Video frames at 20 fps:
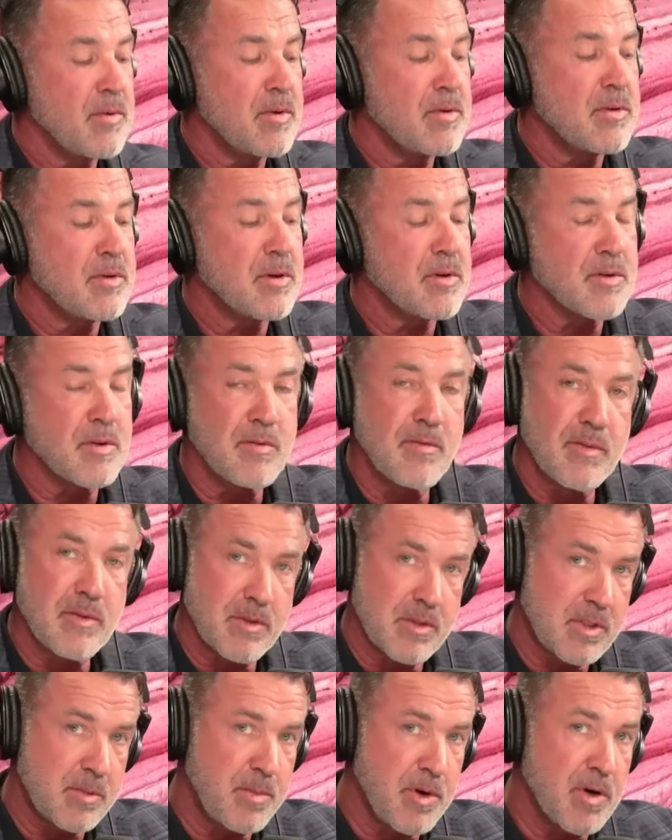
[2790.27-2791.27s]
Your
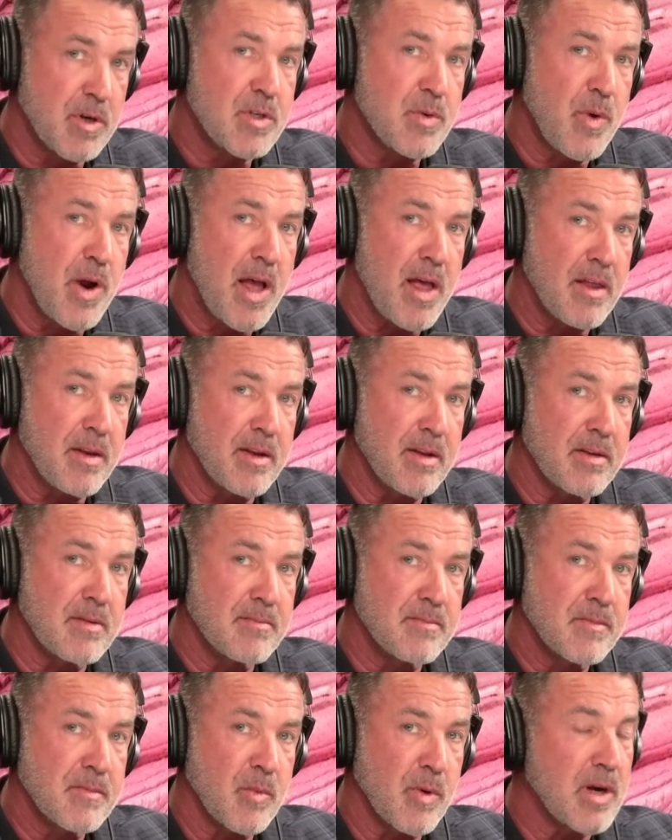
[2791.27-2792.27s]
spirituality,
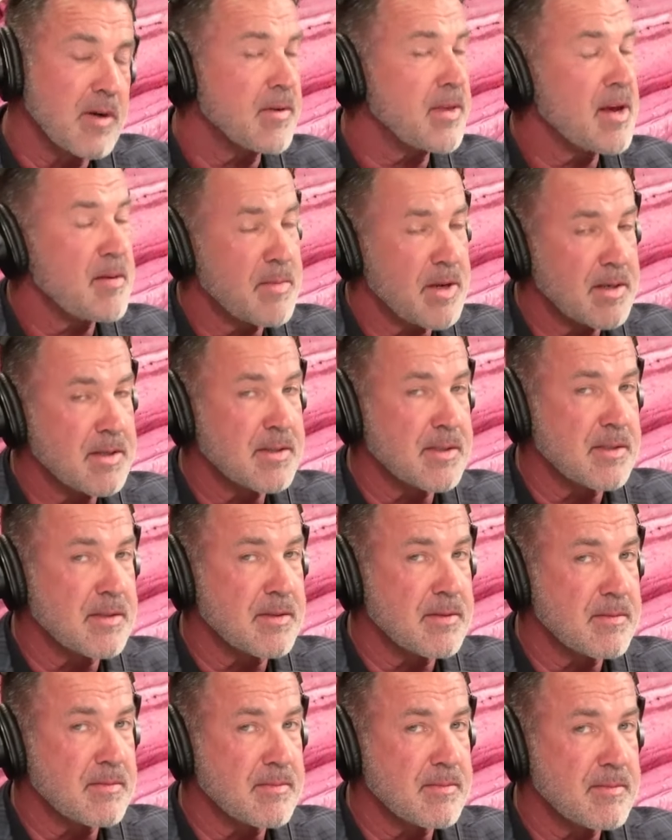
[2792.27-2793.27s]
whatever that means to
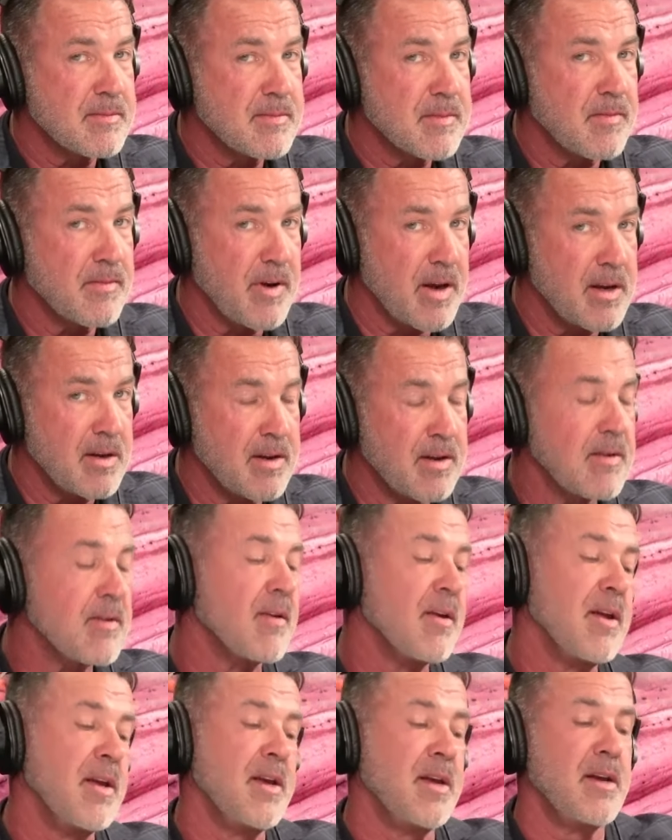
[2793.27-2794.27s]
you, find it.
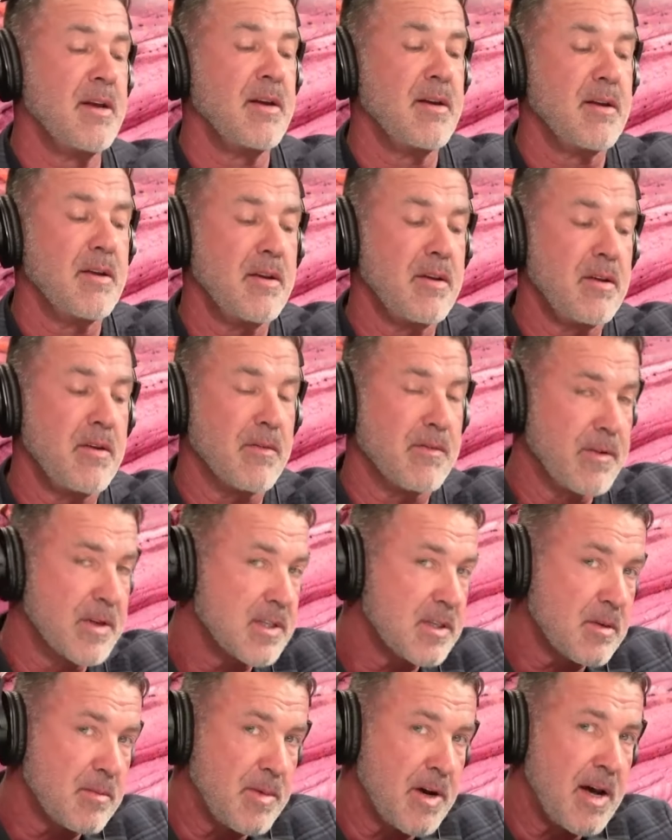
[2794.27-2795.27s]
Your
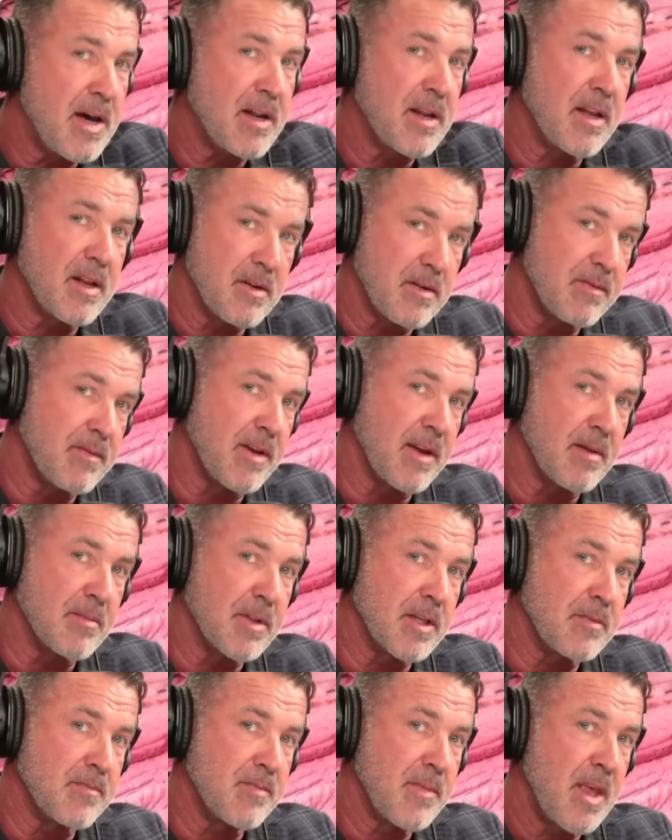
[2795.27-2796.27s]
physical body and your
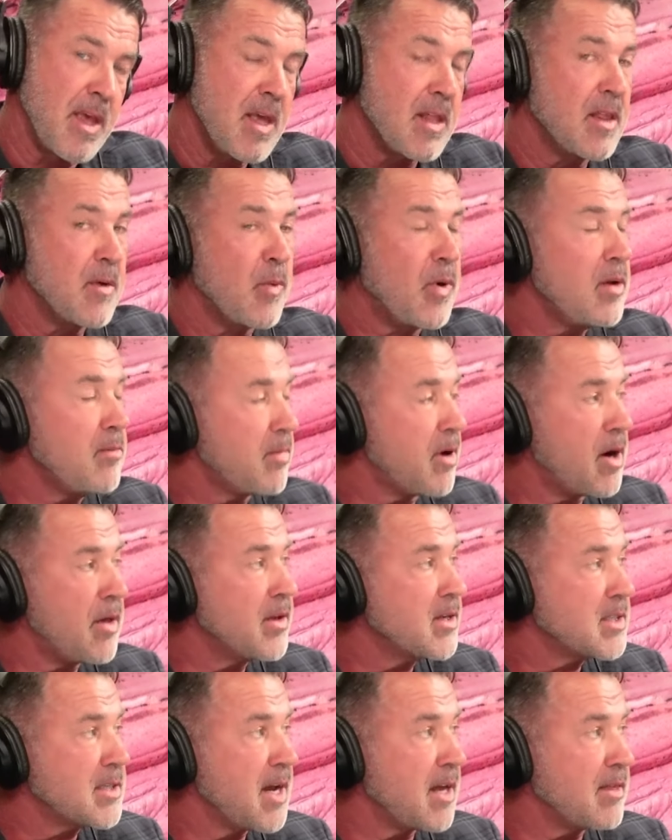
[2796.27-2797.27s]
family. The one ball
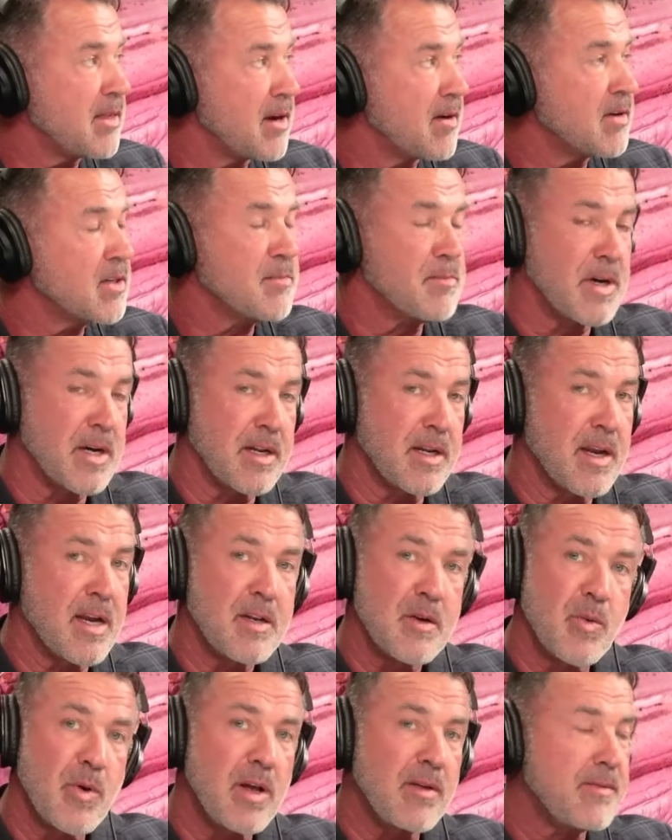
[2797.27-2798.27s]
that's not there is money. I
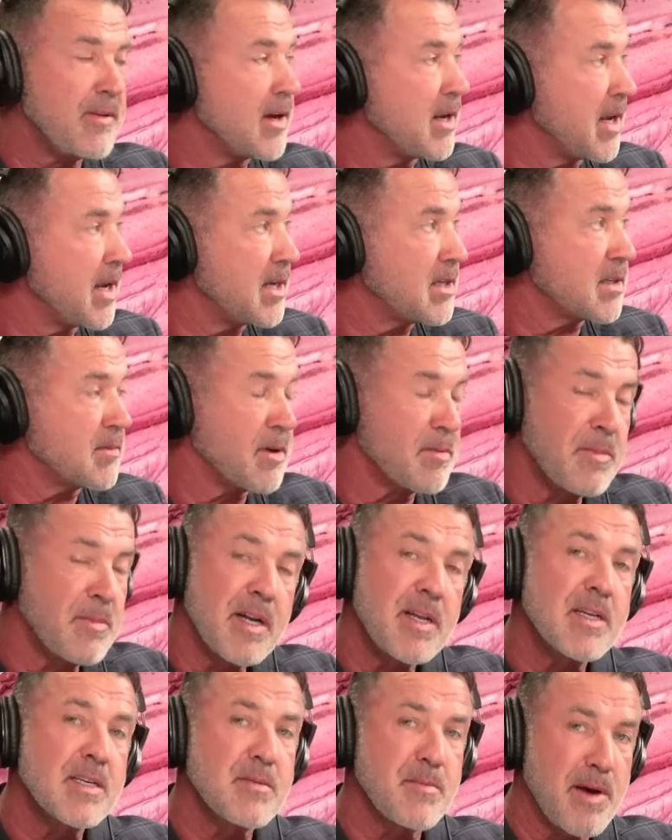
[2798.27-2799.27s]
do well financially, but
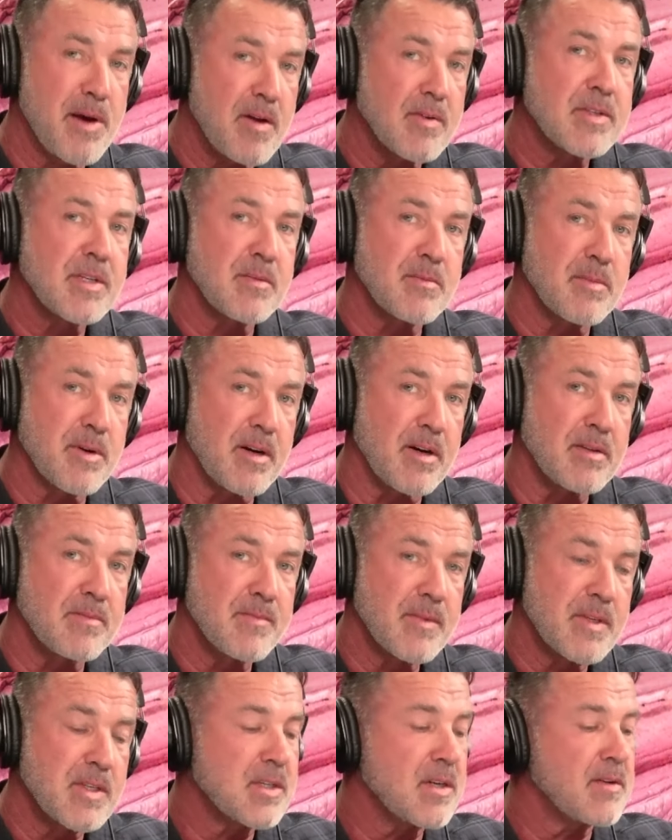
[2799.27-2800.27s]
money is a bouncing ball.
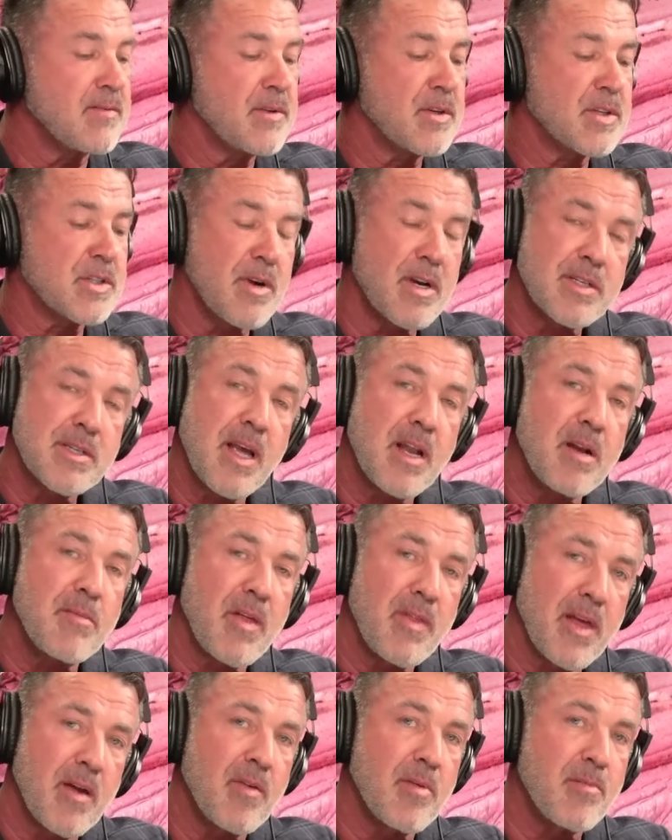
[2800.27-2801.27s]
So if you're stressed out
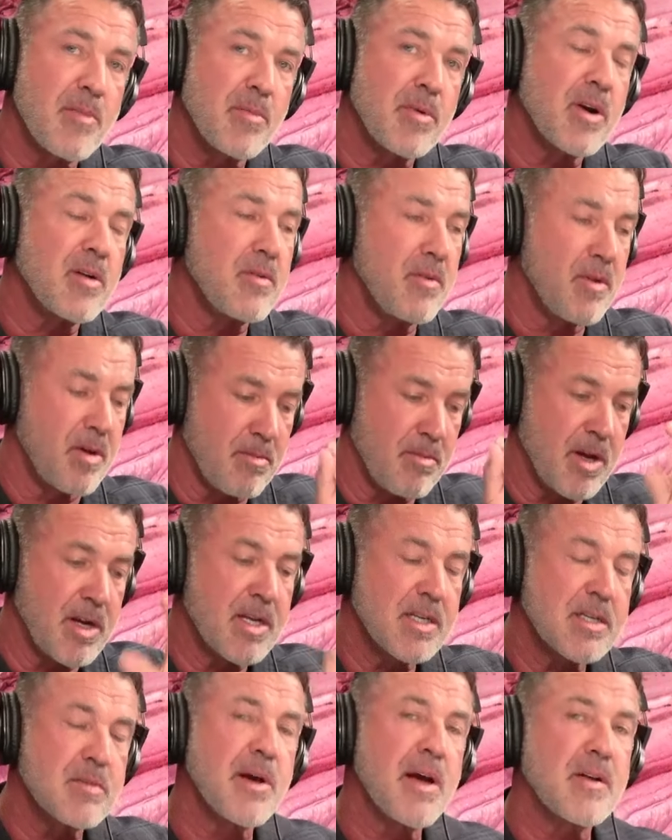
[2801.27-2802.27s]
about that, remember,
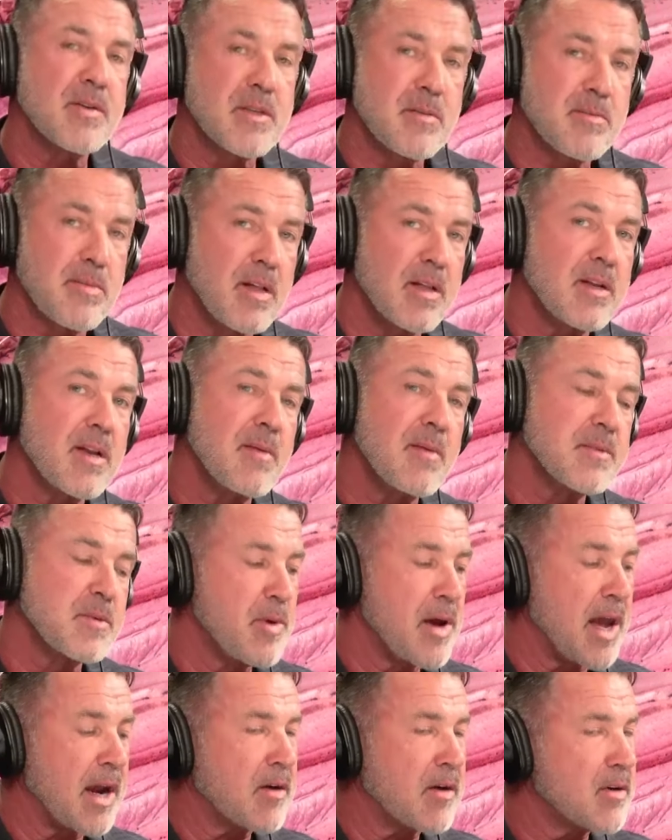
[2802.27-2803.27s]
money is a bouncing ball. It comes
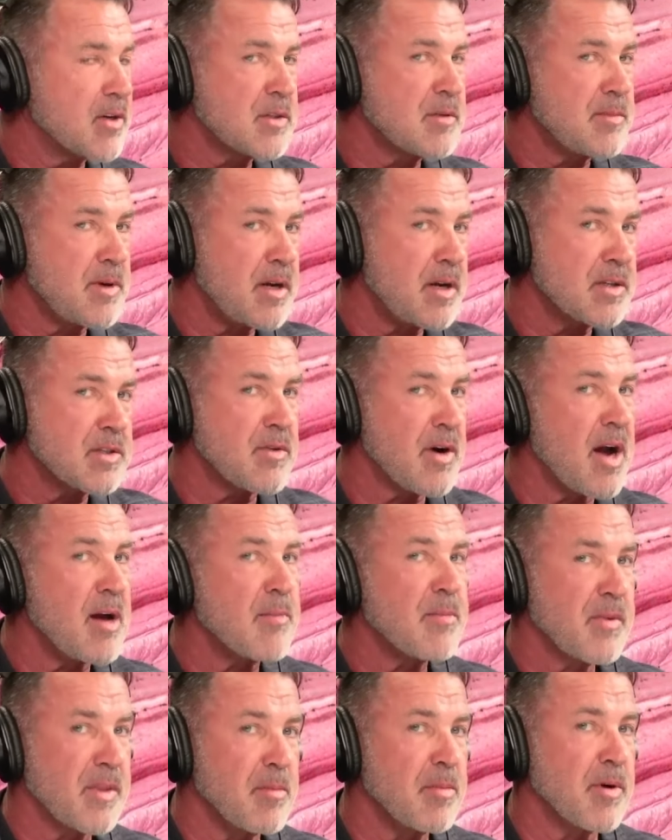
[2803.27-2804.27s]
back. Crystal balls
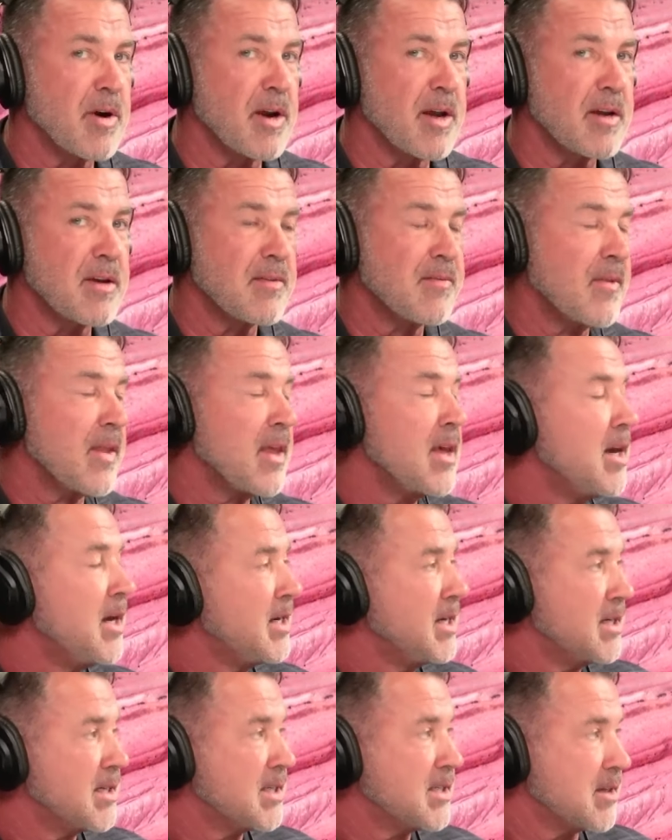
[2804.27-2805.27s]
drop and they break.
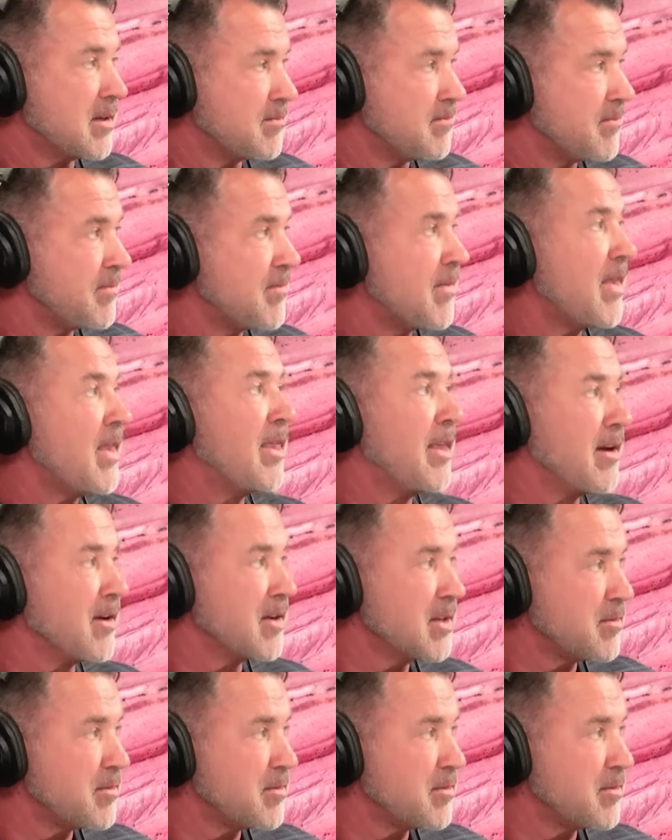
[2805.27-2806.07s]
So there